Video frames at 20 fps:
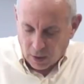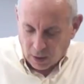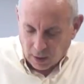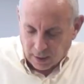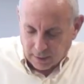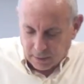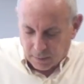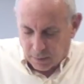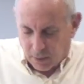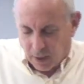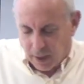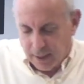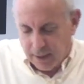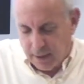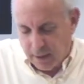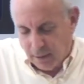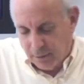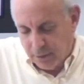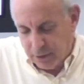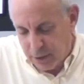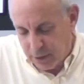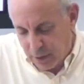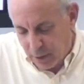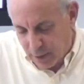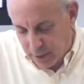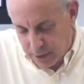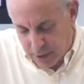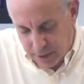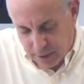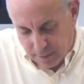collective bargaining coverage in the
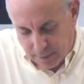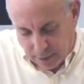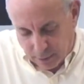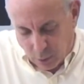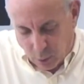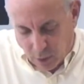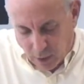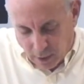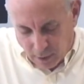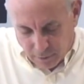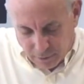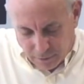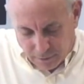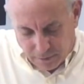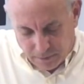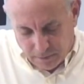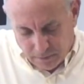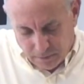U.S. is about 12,